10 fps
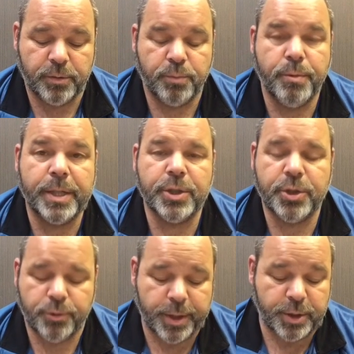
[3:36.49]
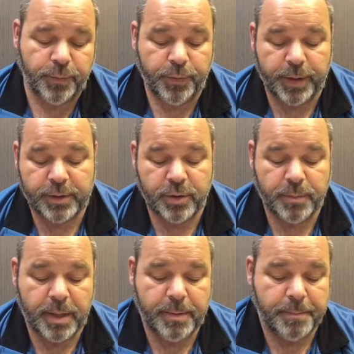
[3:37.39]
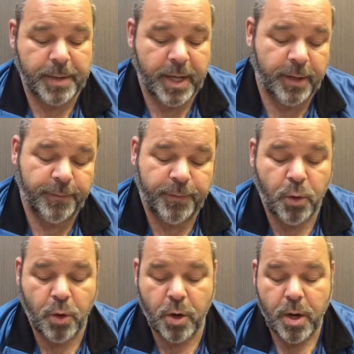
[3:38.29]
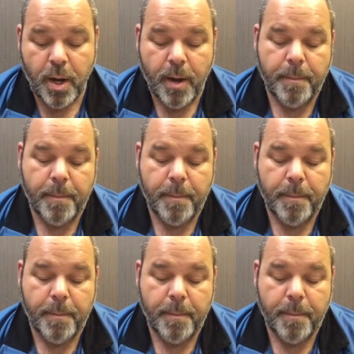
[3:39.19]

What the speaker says: There's registration fees. You may be paying for